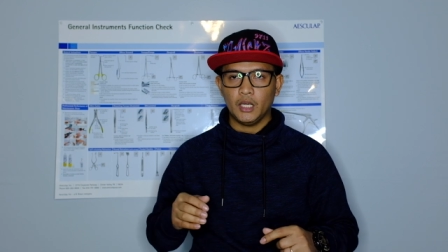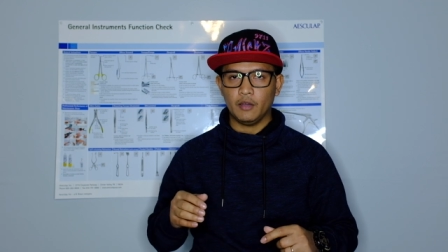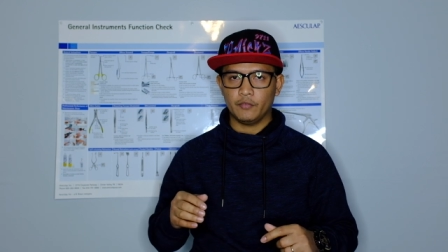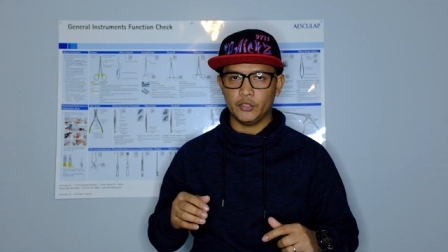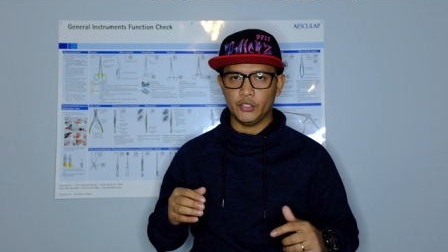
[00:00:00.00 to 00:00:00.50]

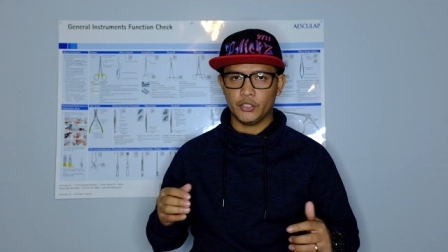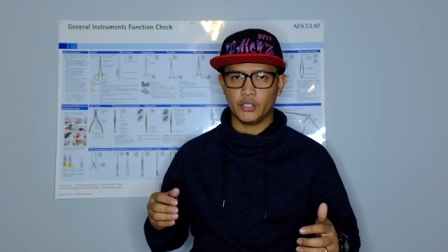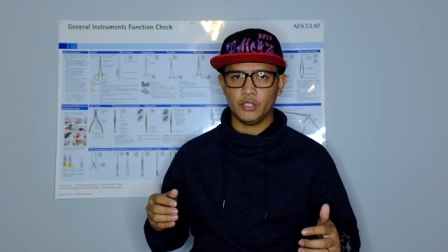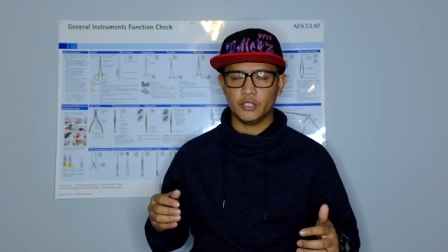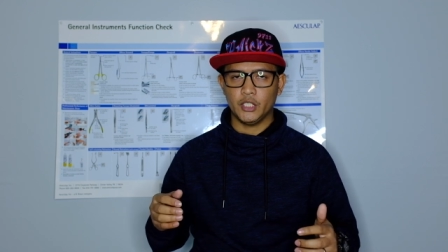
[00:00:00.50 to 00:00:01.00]
after the
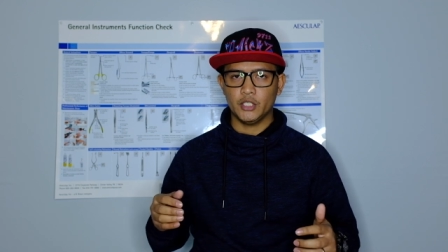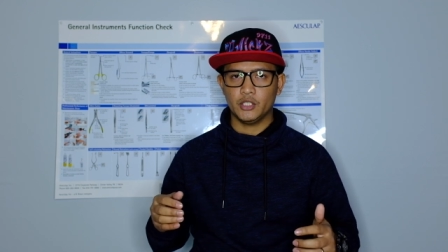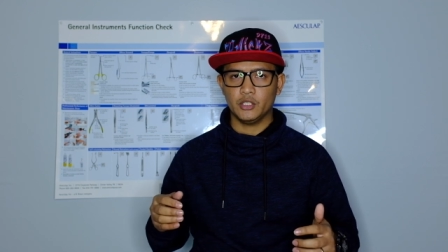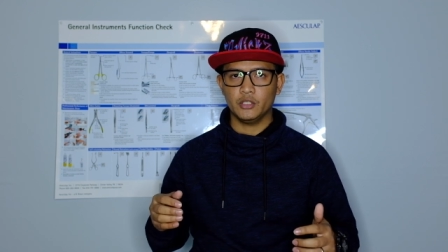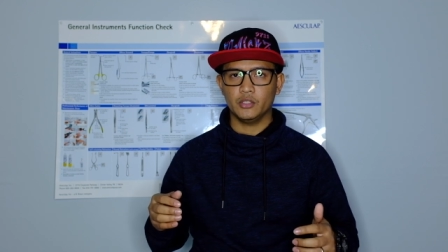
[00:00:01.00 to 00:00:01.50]

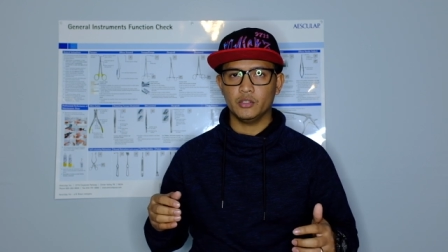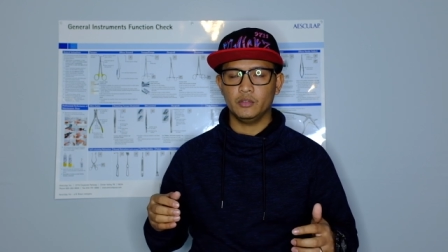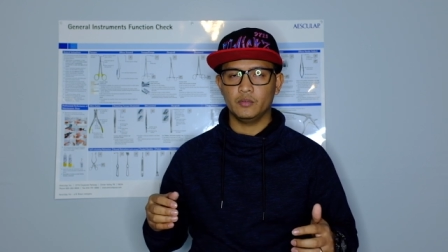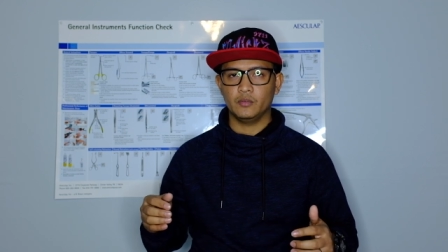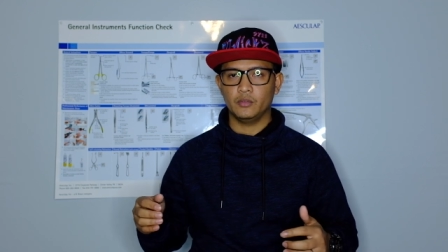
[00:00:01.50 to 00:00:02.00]
sterilization,
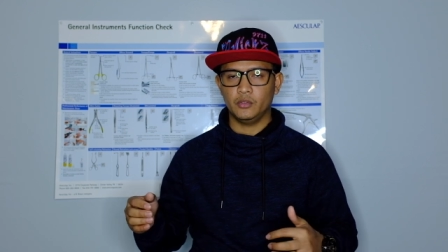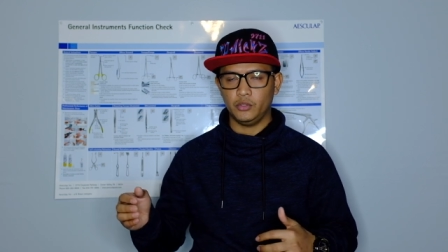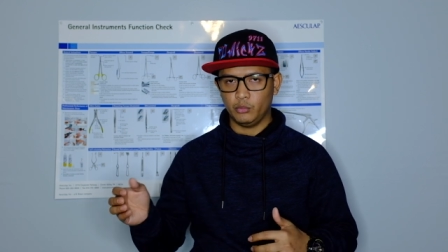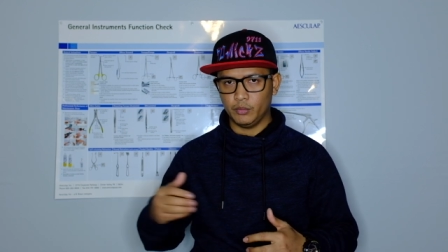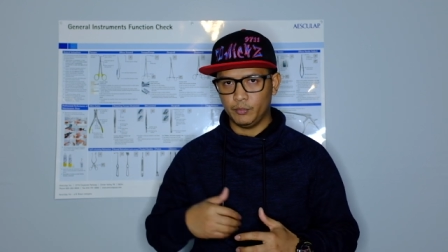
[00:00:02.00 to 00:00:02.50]

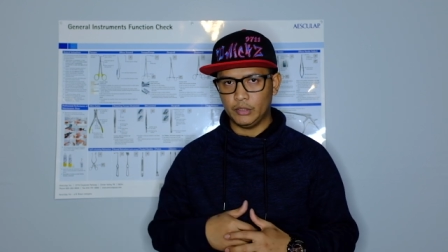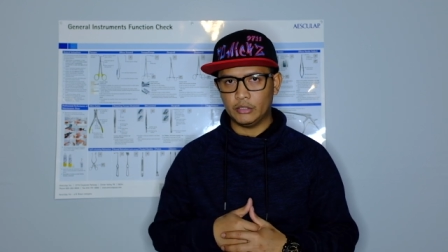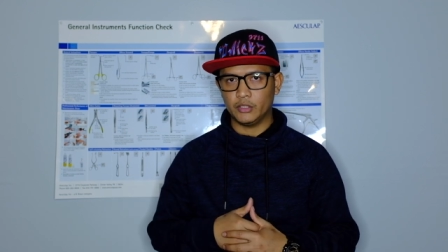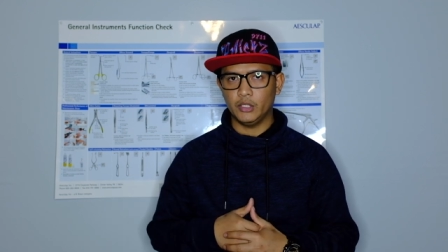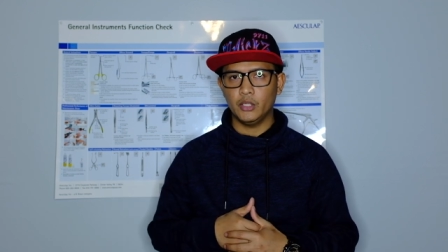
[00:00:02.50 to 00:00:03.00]
you will pull
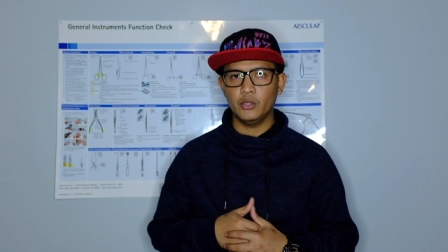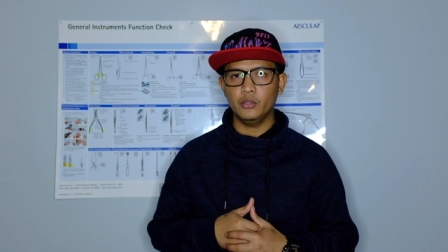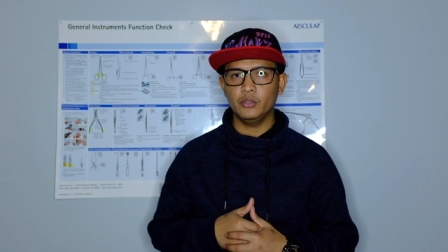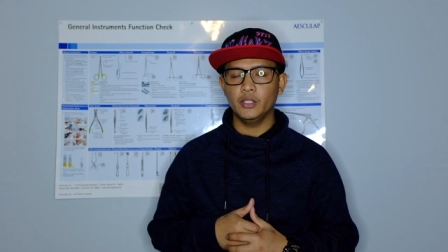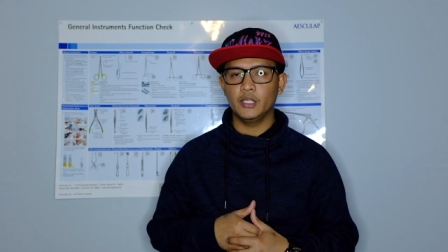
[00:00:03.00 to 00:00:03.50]
out the
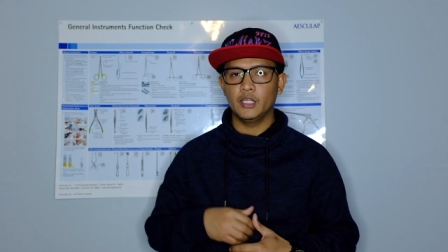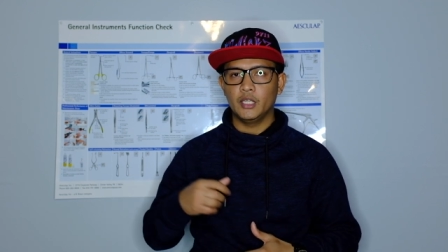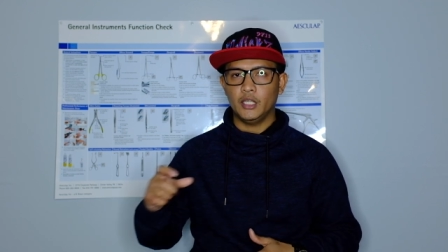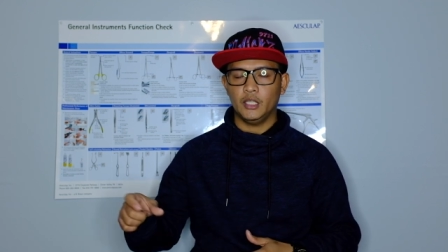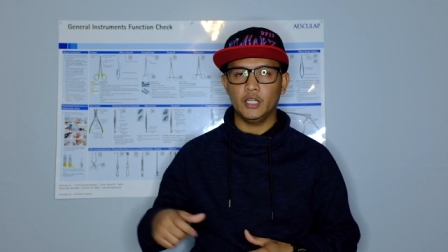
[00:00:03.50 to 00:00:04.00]
load,
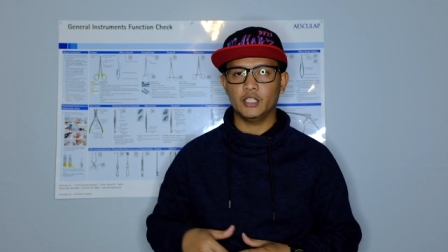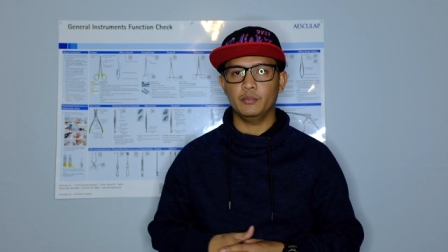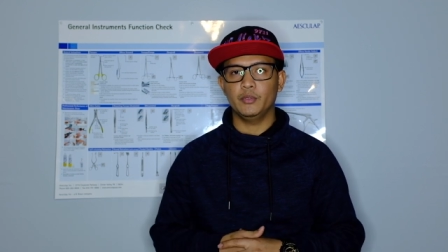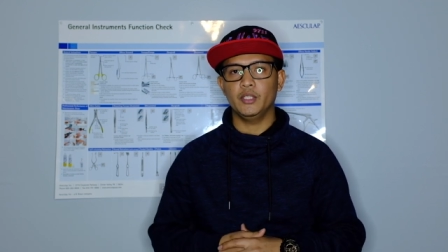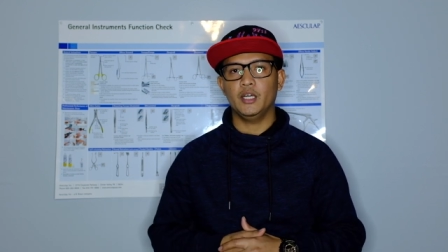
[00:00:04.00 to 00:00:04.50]
lug the
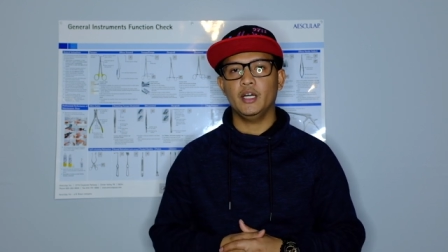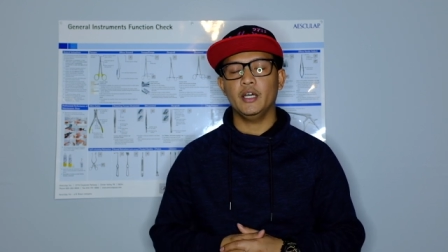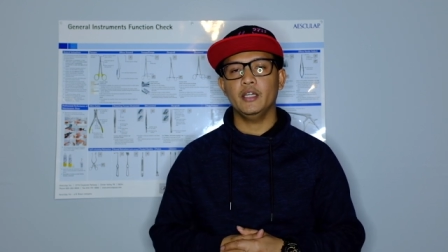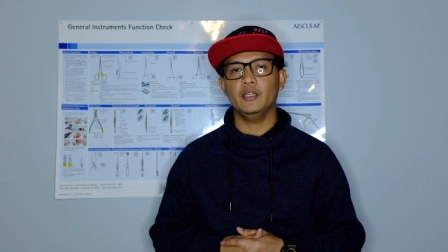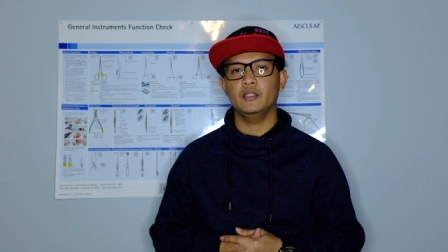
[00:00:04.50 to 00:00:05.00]

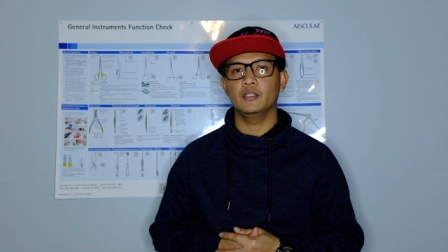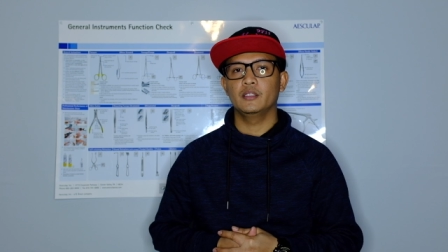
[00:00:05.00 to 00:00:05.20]
BI.